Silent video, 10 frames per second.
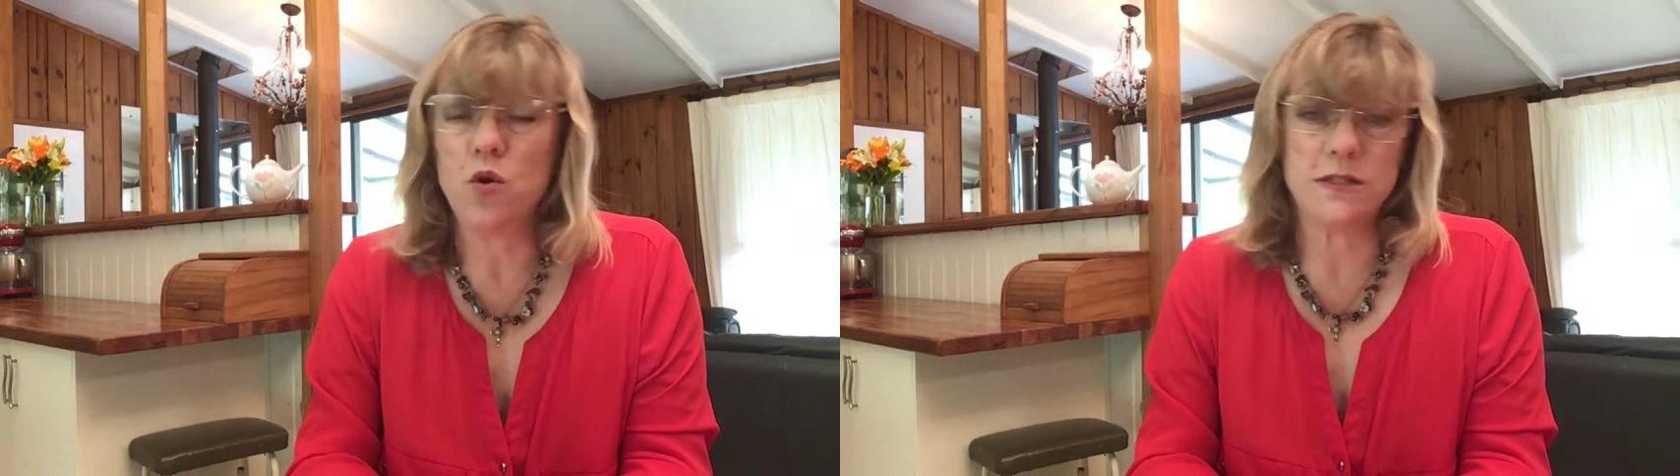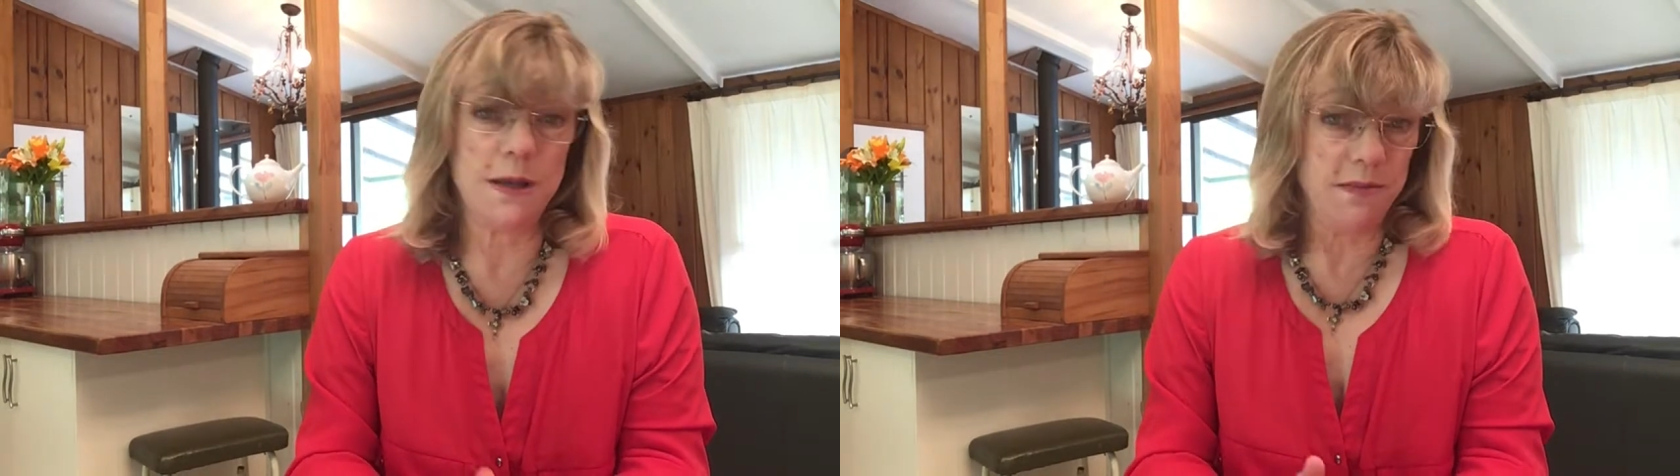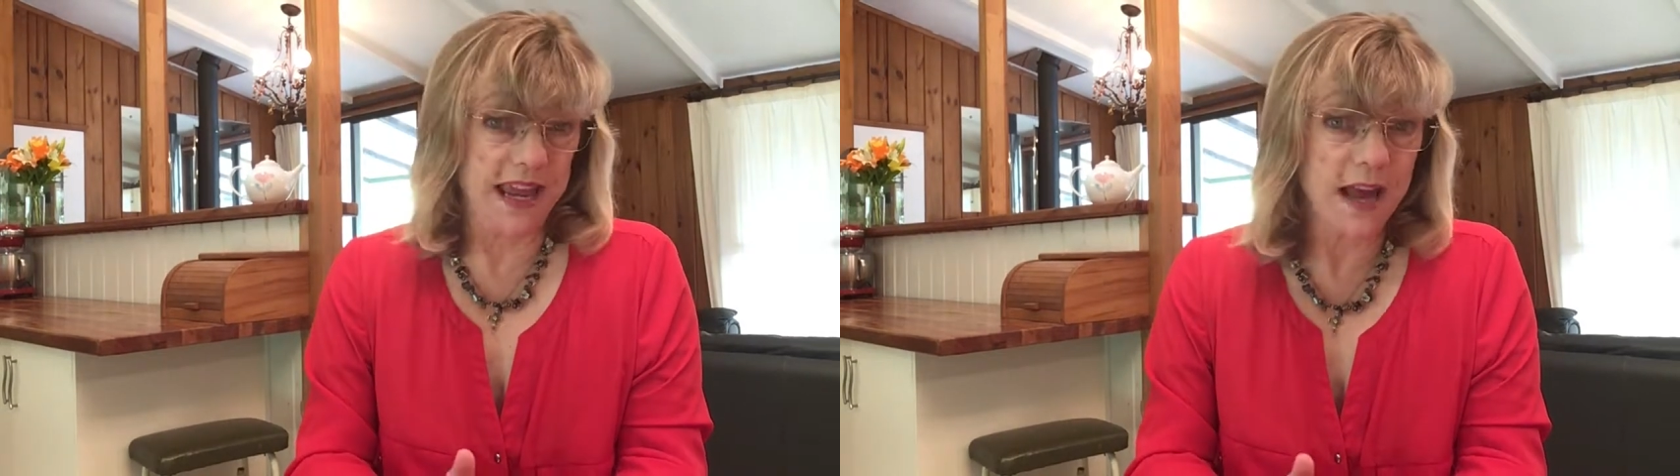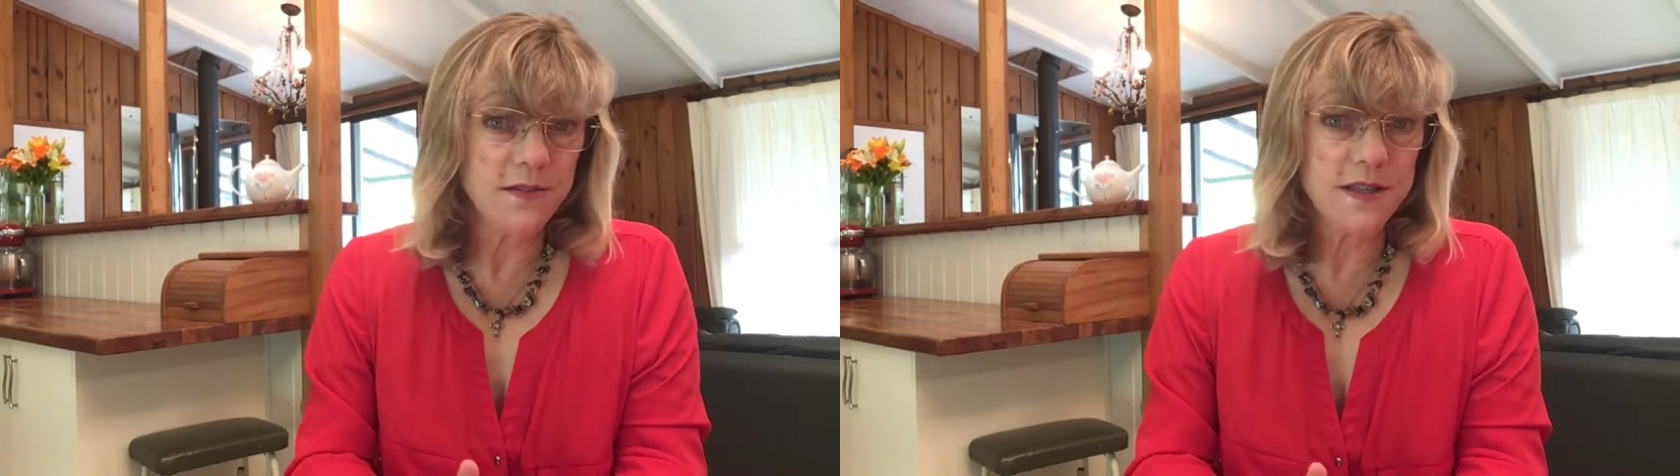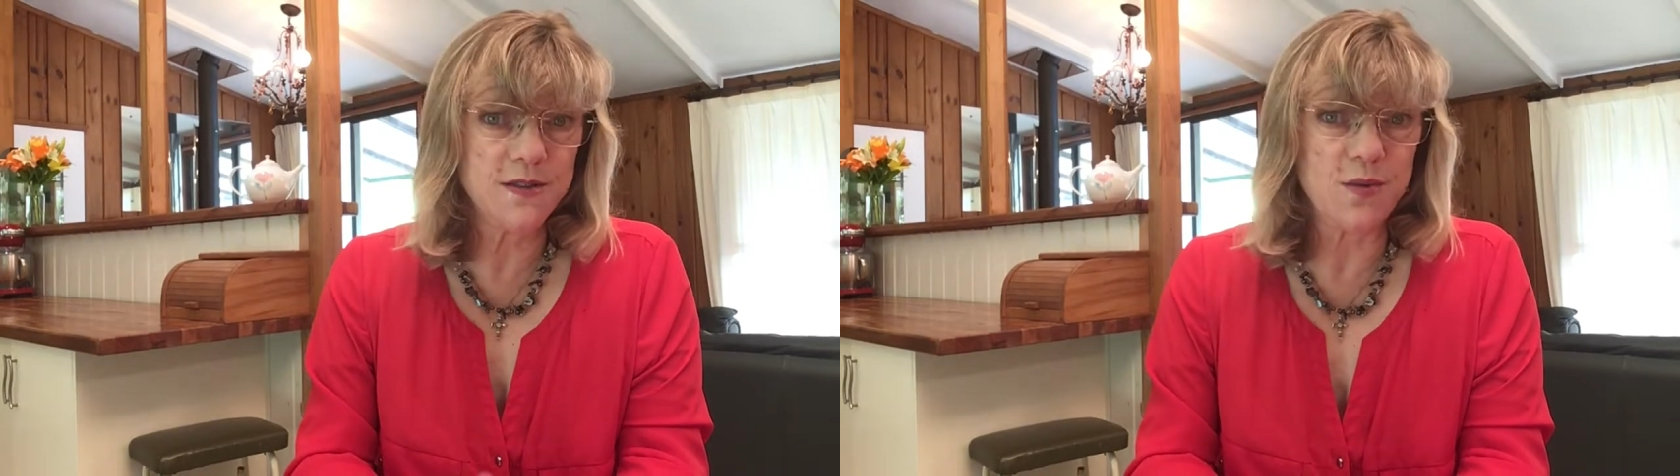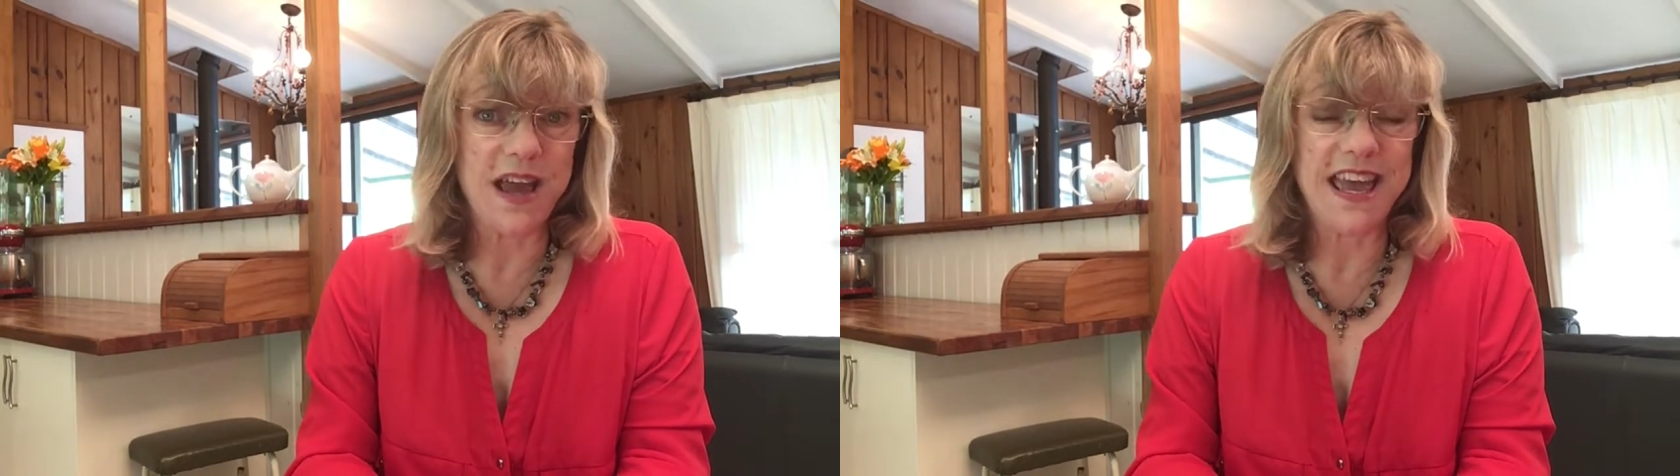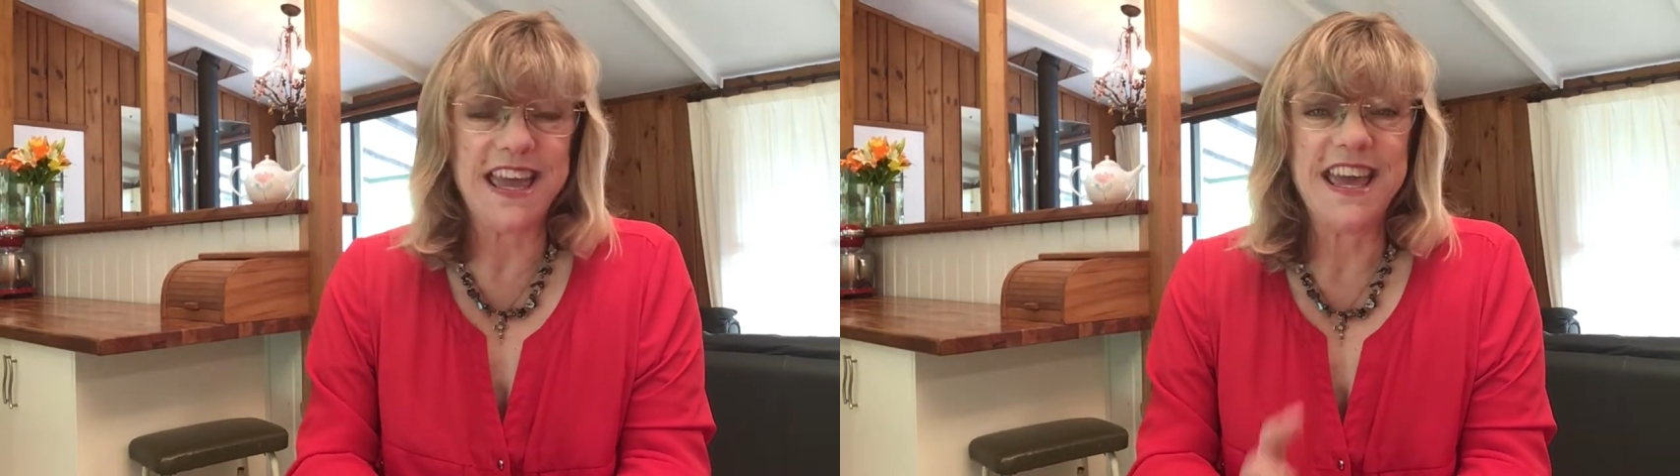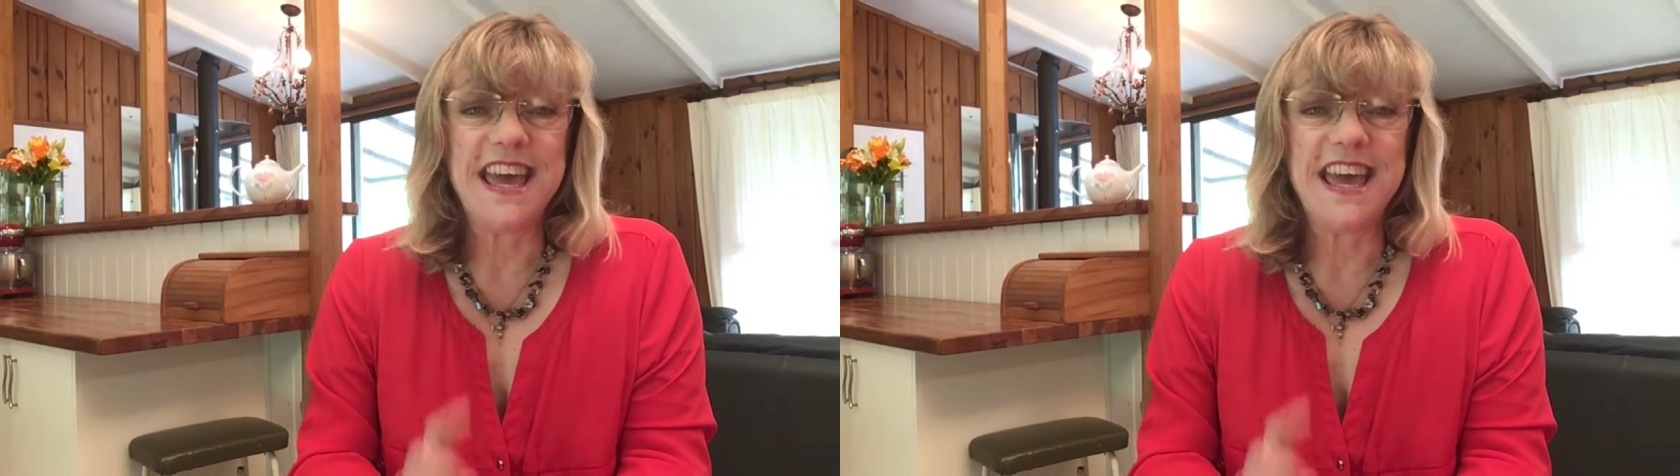or somebody else's way.